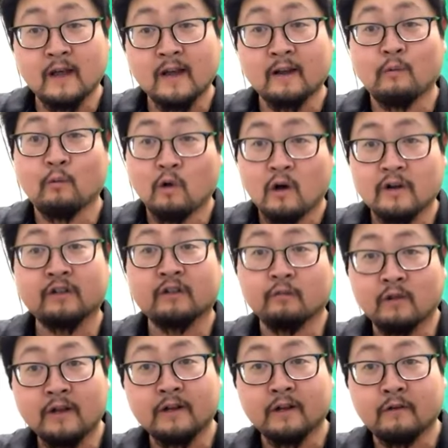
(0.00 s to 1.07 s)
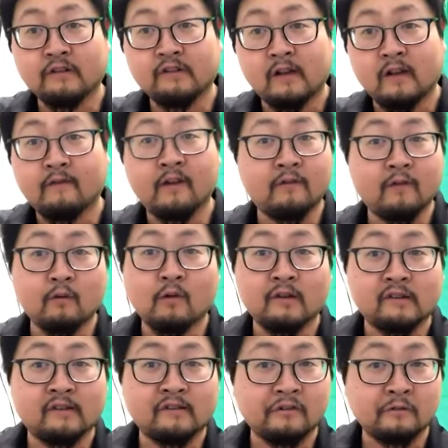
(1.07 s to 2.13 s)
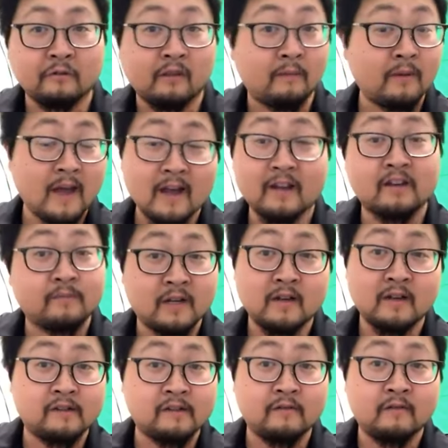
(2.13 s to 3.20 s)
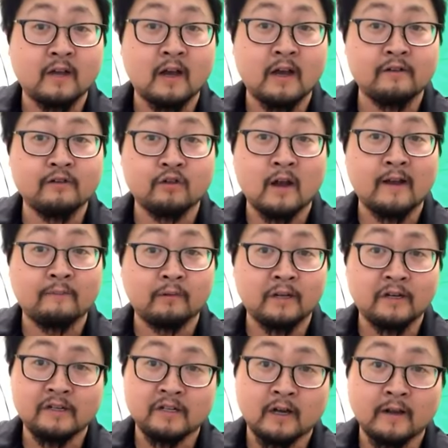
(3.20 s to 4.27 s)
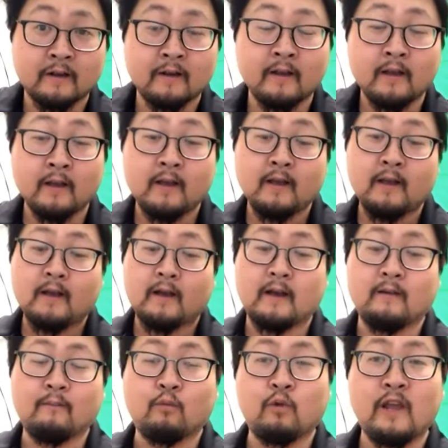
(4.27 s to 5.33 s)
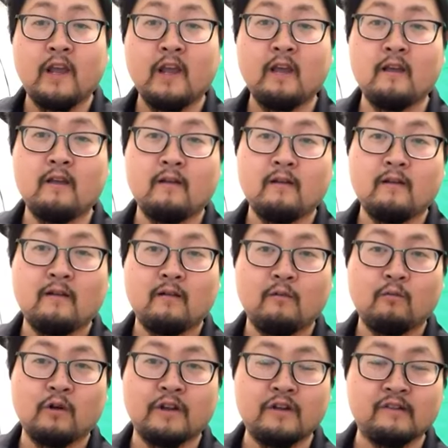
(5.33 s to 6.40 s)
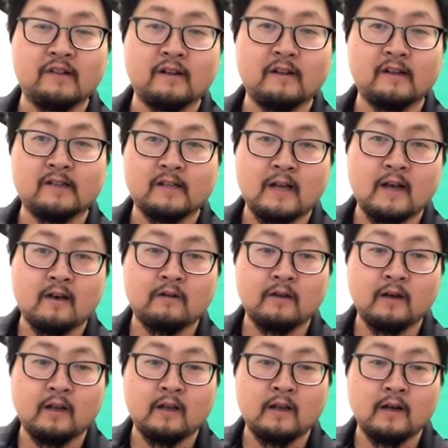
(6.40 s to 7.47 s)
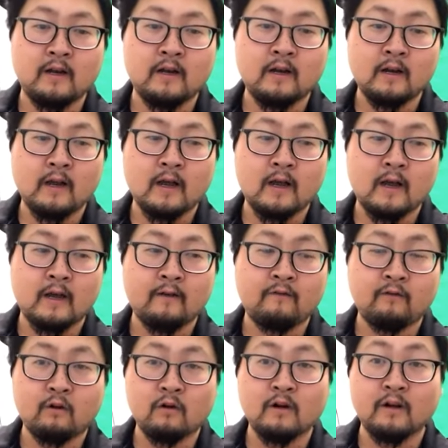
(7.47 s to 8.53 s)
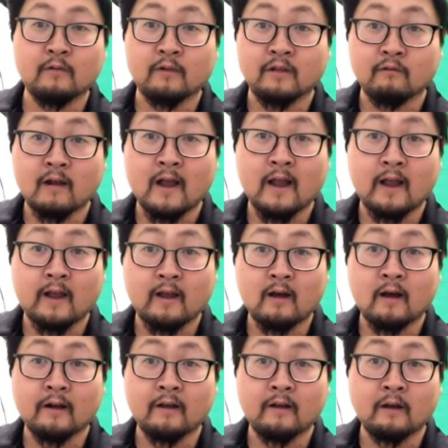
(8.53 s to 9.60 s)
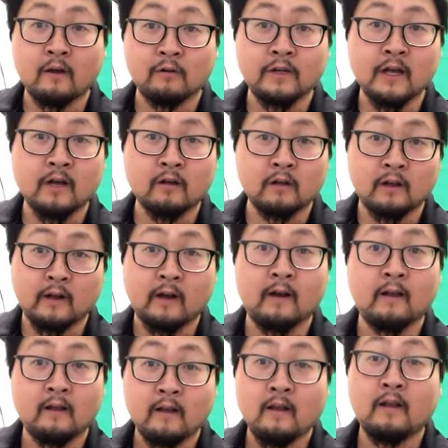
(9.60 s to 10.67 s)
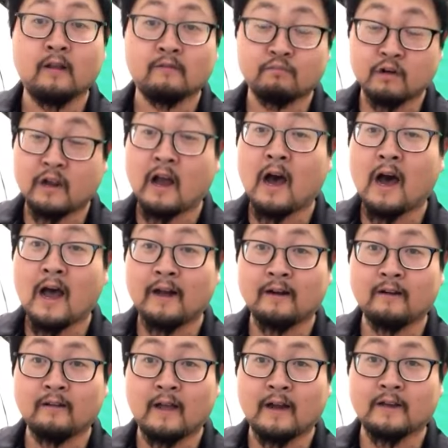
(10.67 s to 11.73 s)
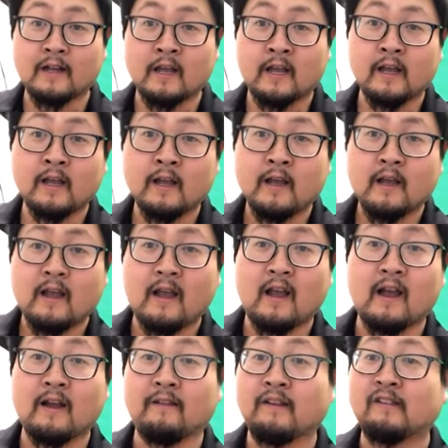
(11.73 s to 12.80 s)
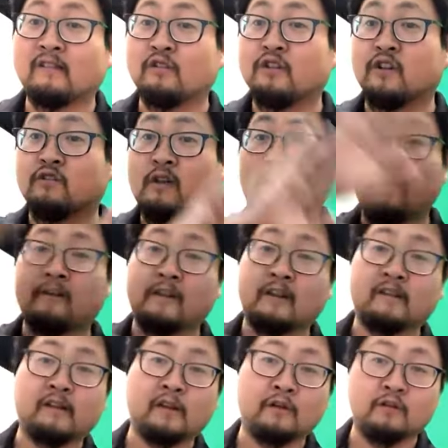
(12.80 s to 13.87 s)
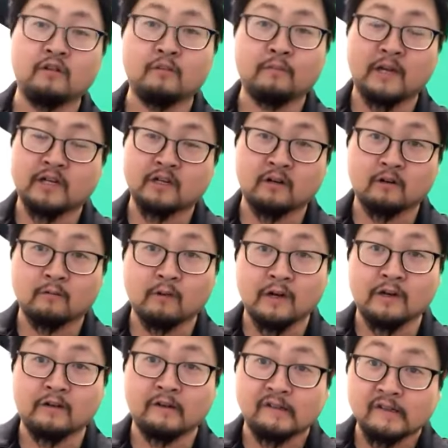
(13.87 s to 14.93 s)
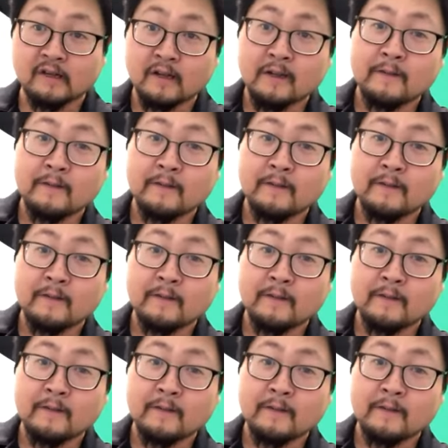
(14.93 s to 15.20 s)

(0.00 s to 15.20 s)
back and wash the windows, even if it wasn't sold with the package, because you've got dried bleach on it. We were using this down in Florida with Ray on a hotel clean. It was pretty hot that day, and the solution dried on these huge picture windows.